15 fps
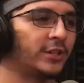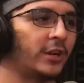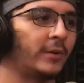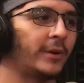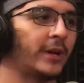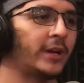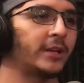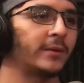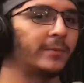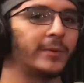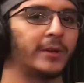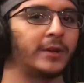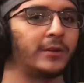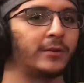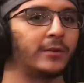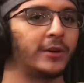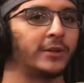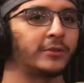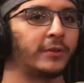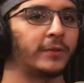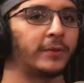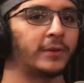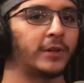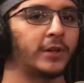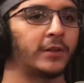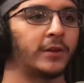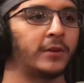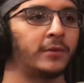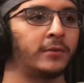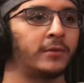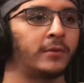no way I can be 113 though.